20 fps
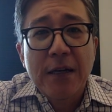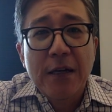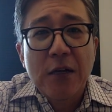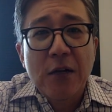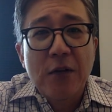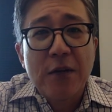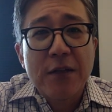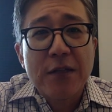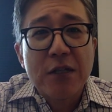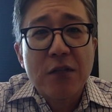
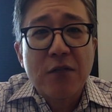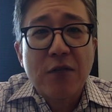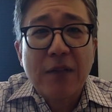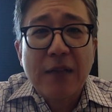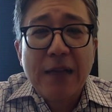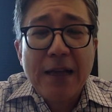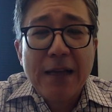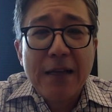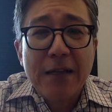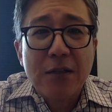You know, this is
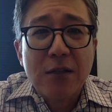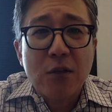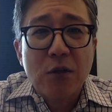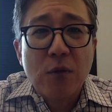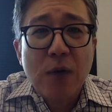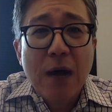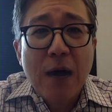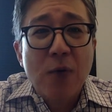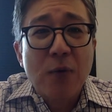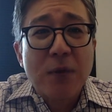related
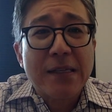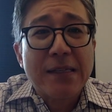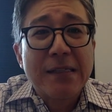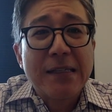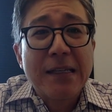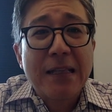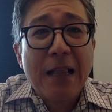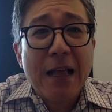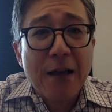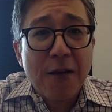to how we
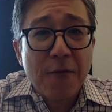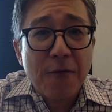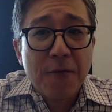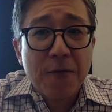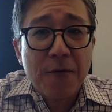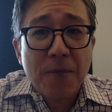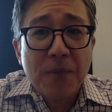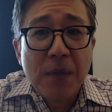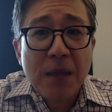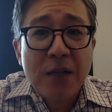see
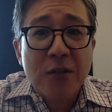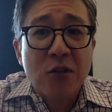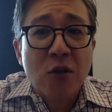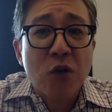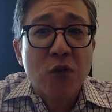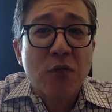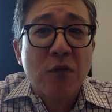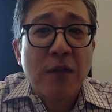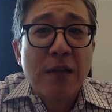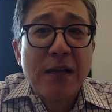life, and it's
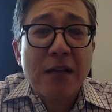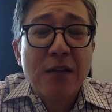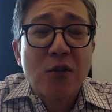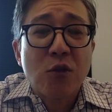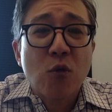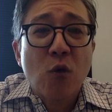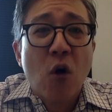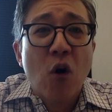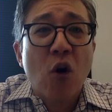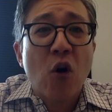also related
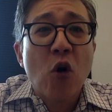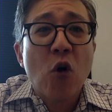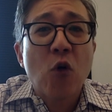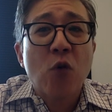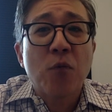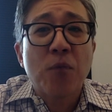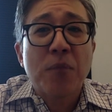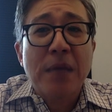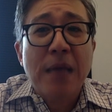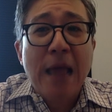to our
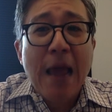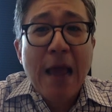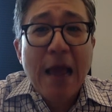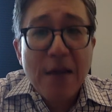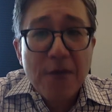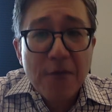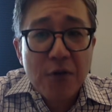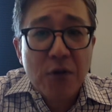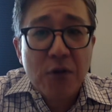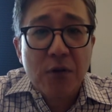own
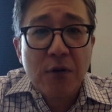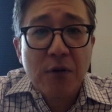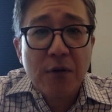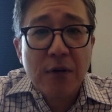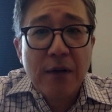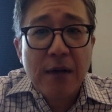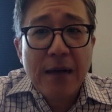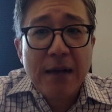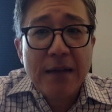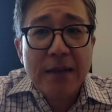behavior
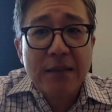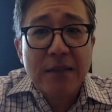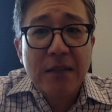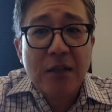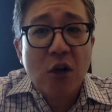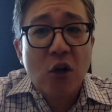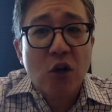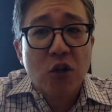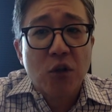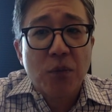as
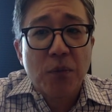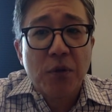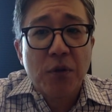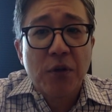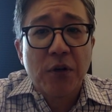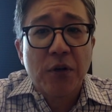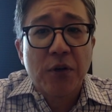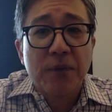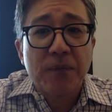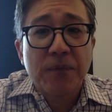an
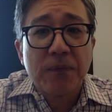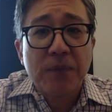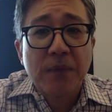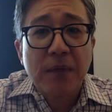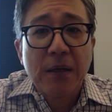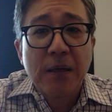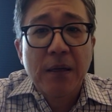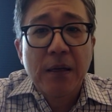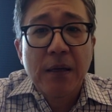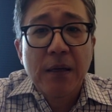entrepreneur.
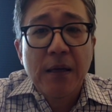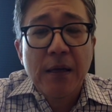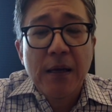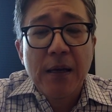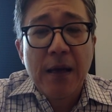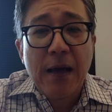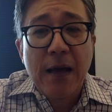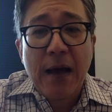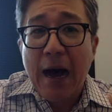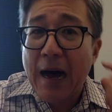
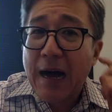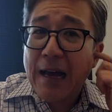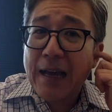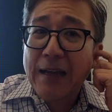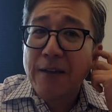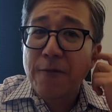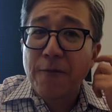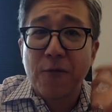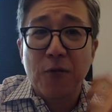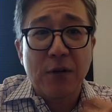
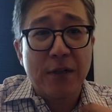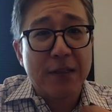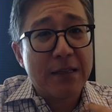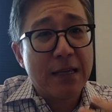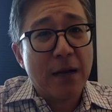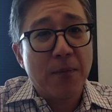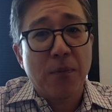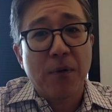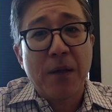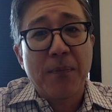I, for
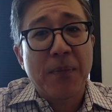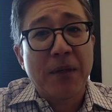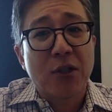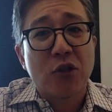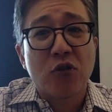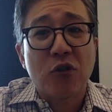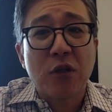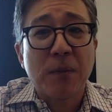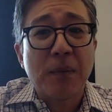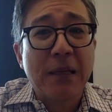example, am
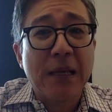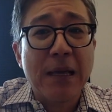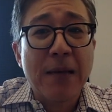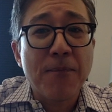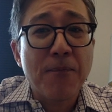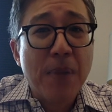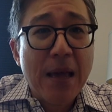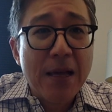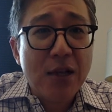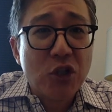extremely
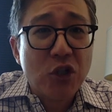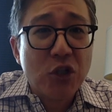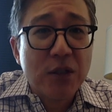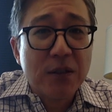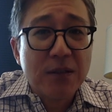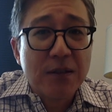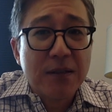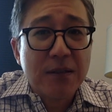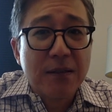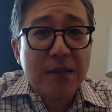
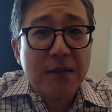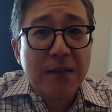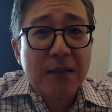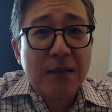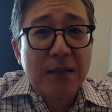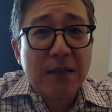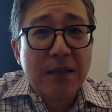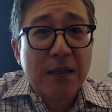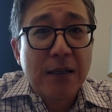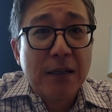impatient,
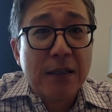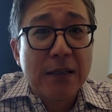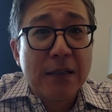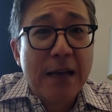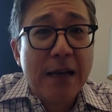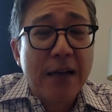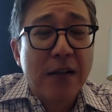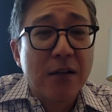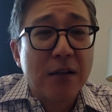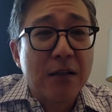
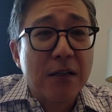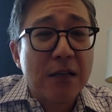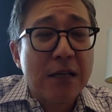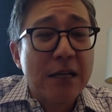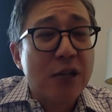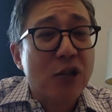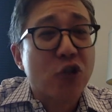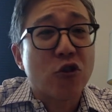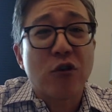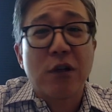yet
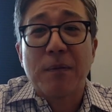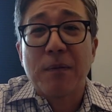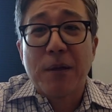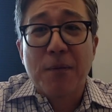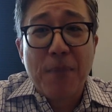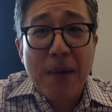extremely